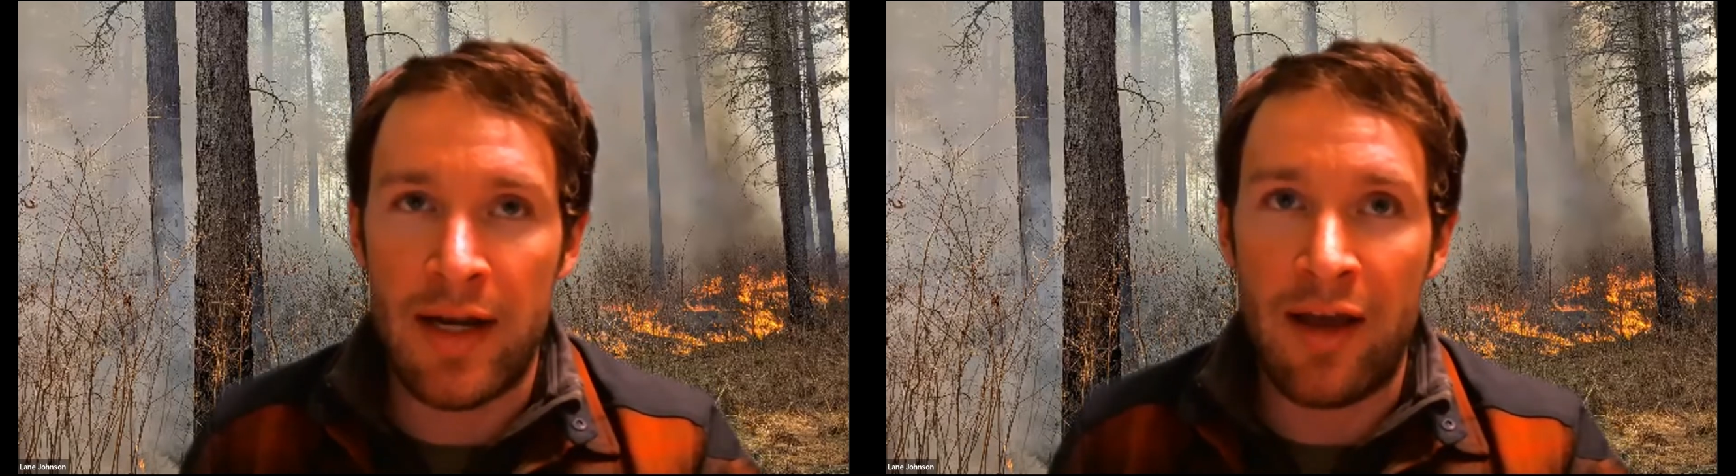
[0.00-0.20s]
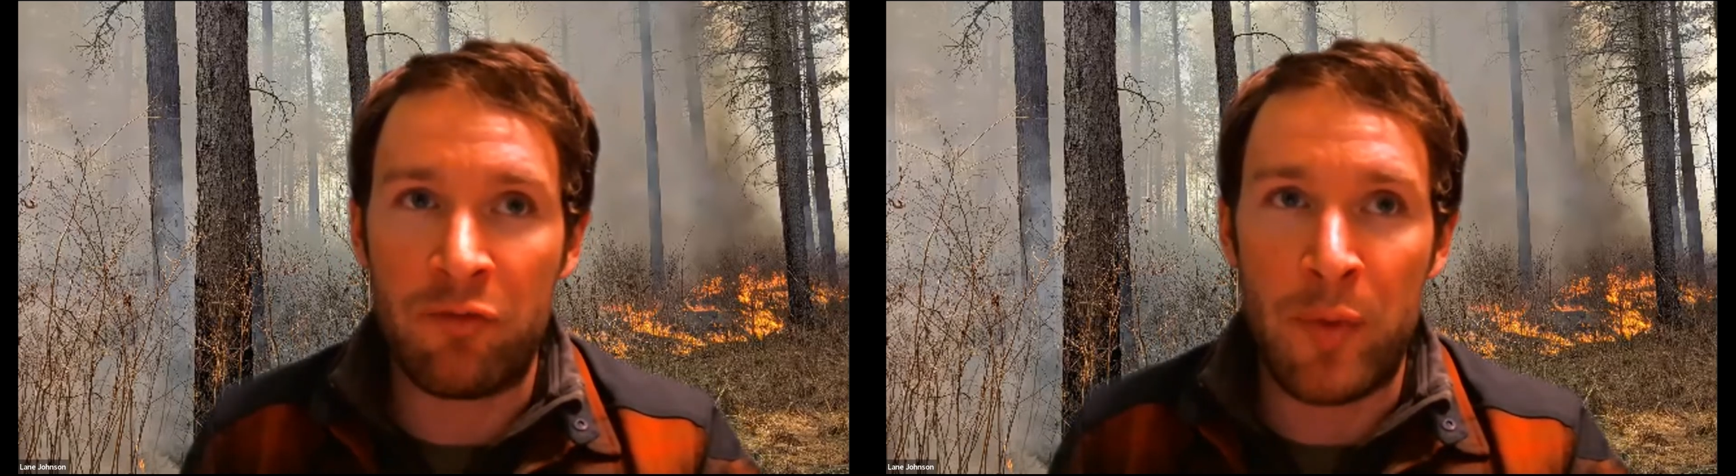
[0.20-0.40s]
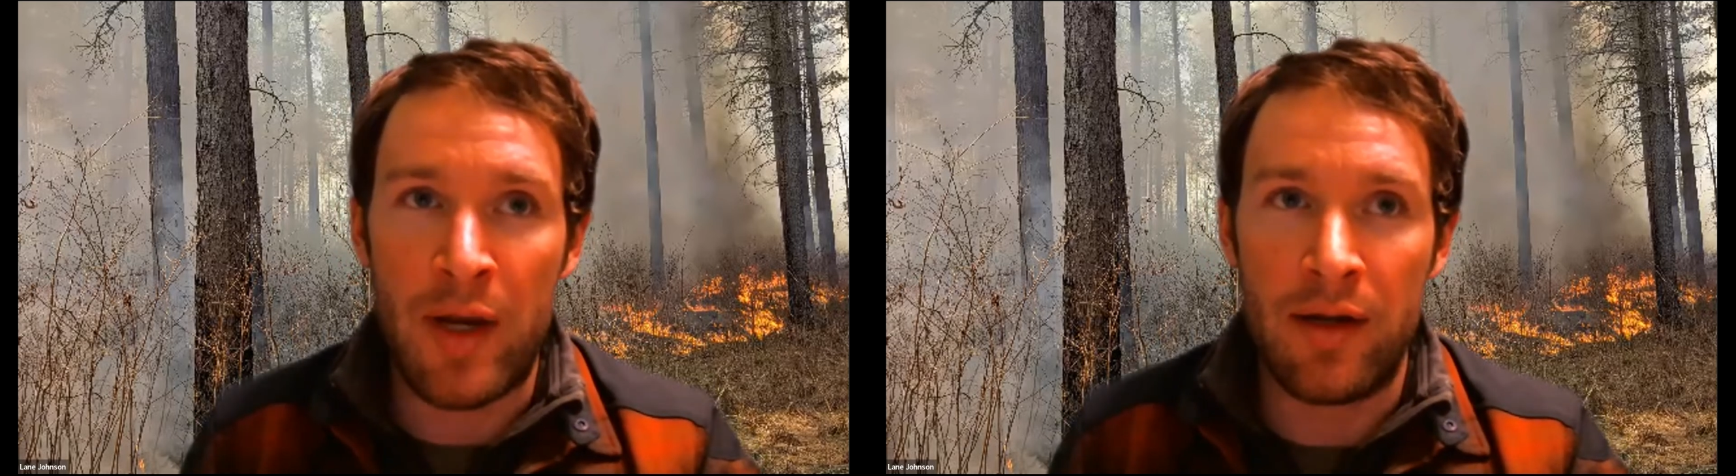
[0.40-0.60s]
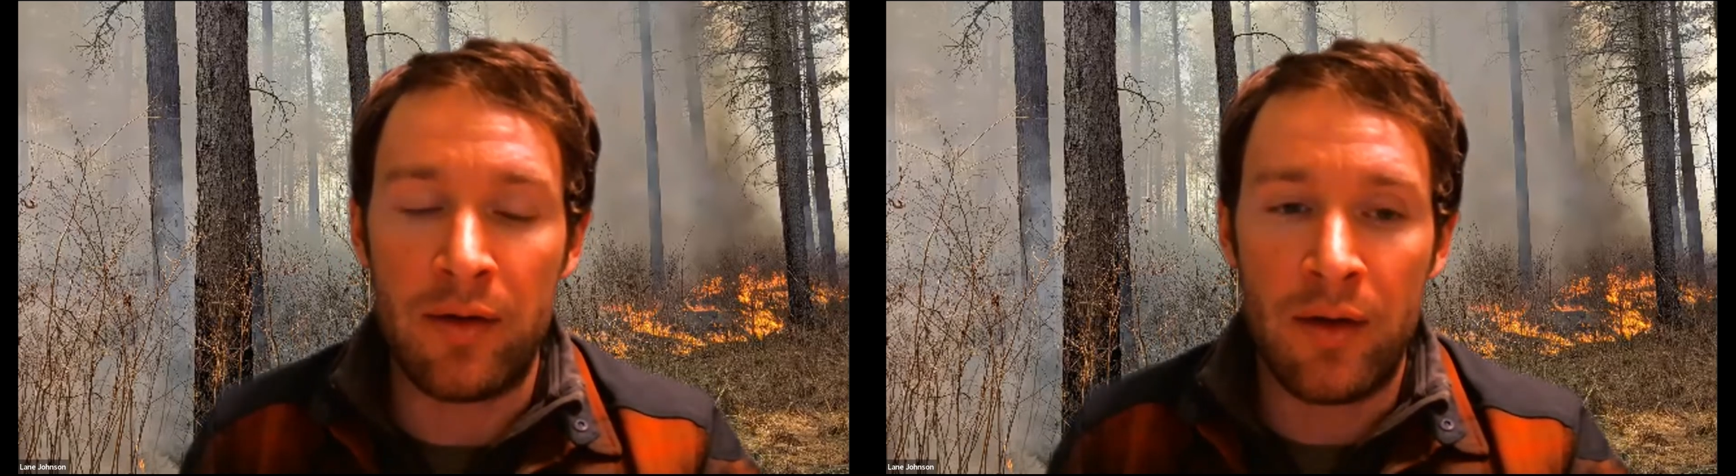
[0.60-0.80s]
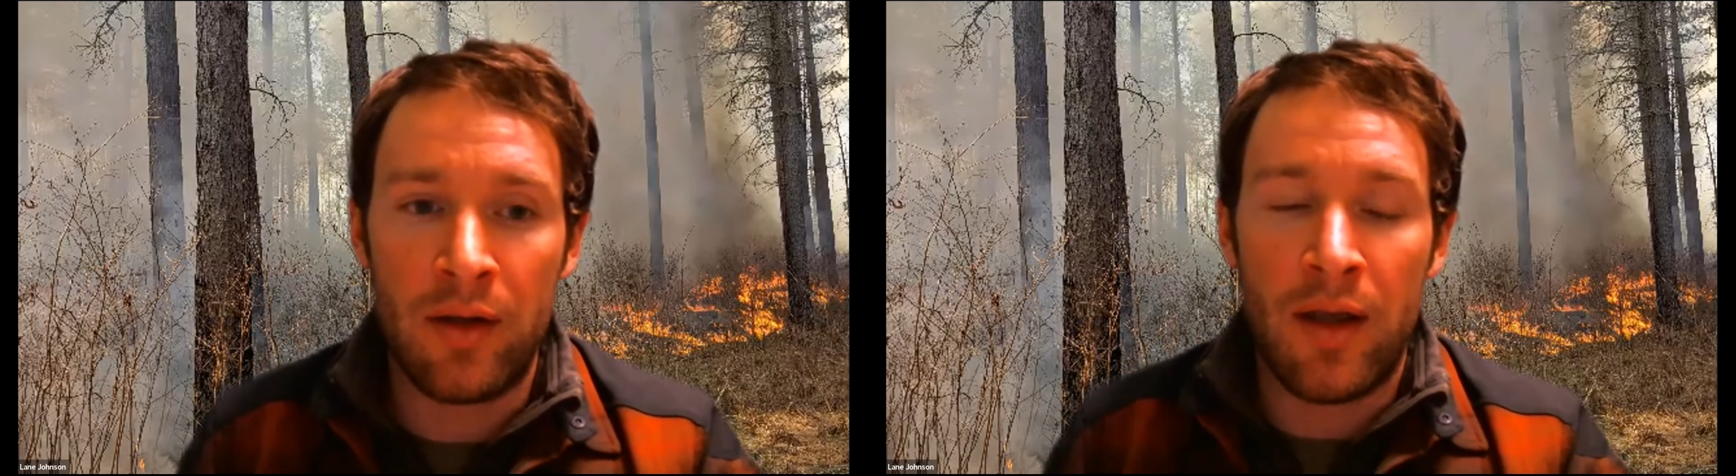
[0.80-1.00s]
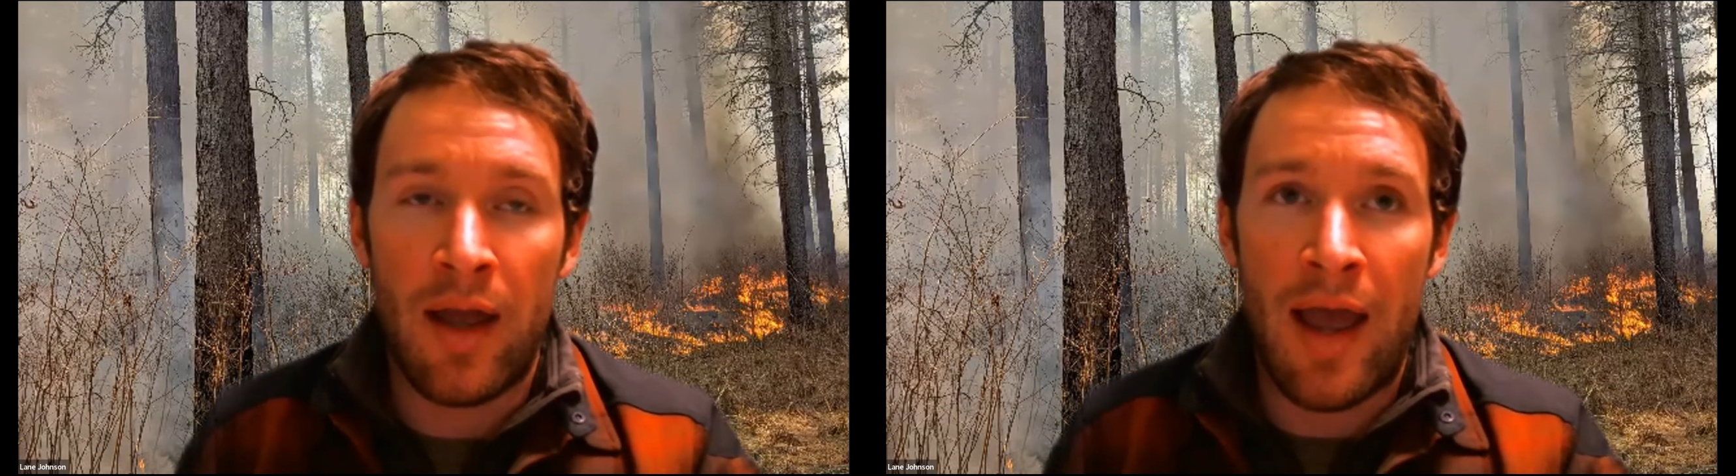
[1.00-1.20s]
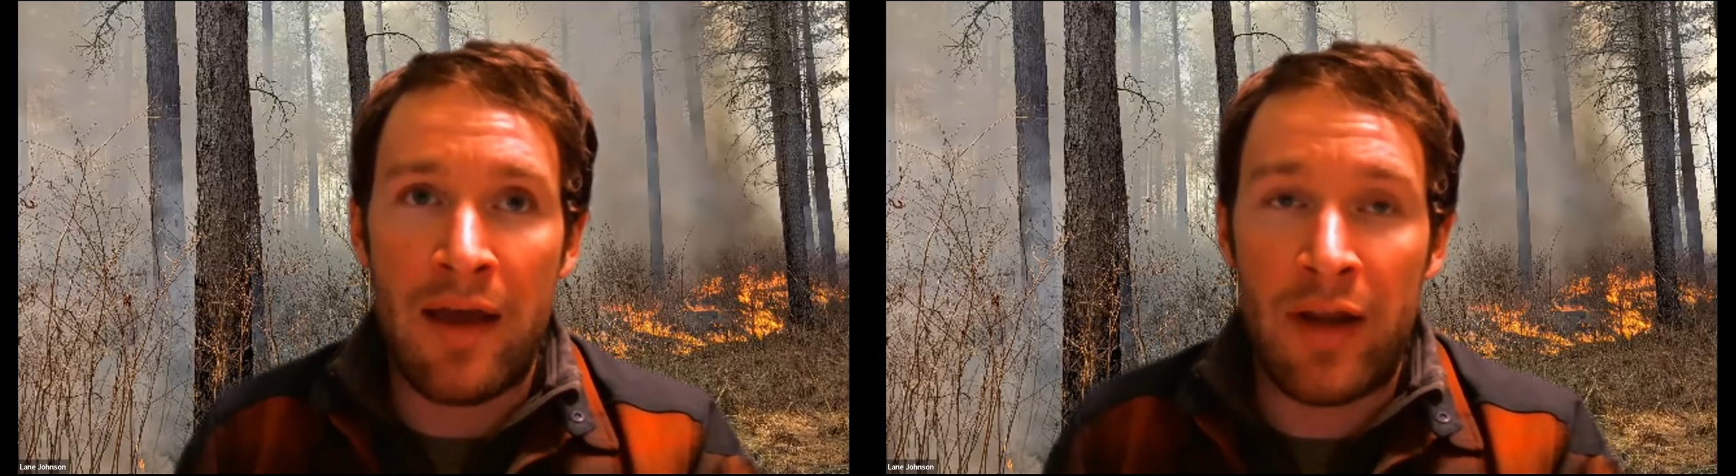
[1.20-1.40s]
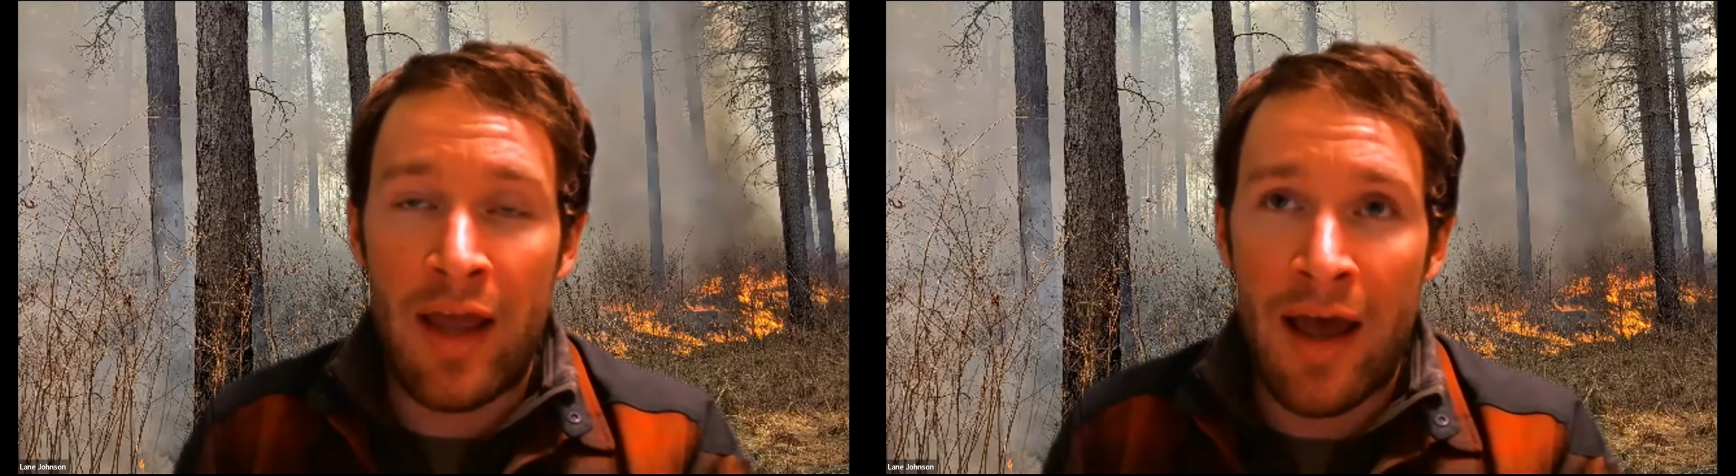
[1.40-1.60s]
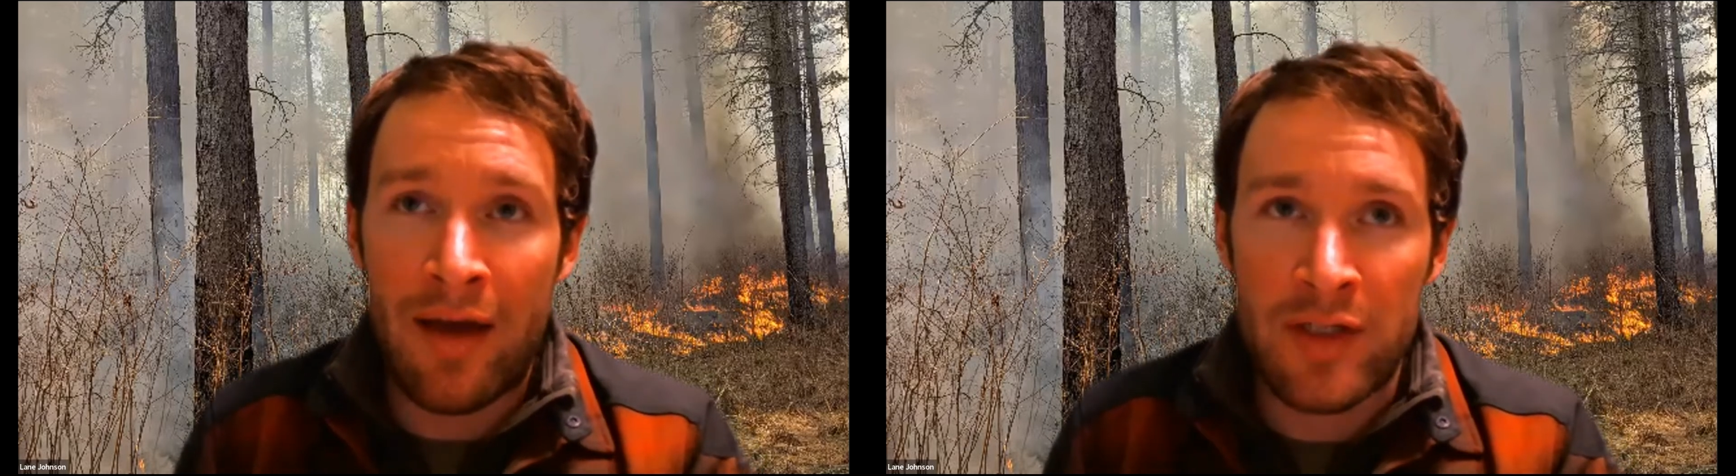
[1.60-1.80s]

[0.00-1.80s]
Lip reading: have